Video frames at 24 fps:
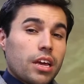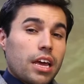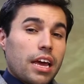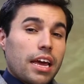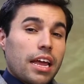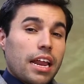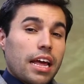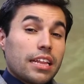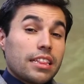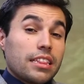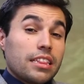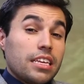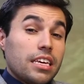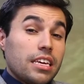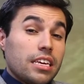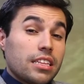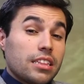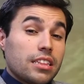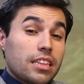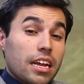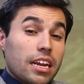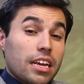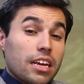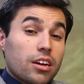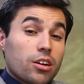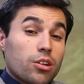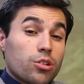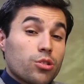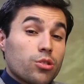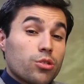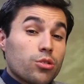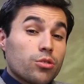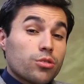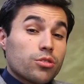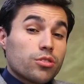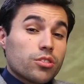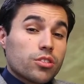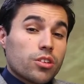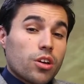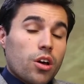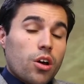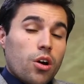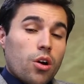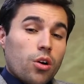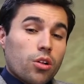get a need that includes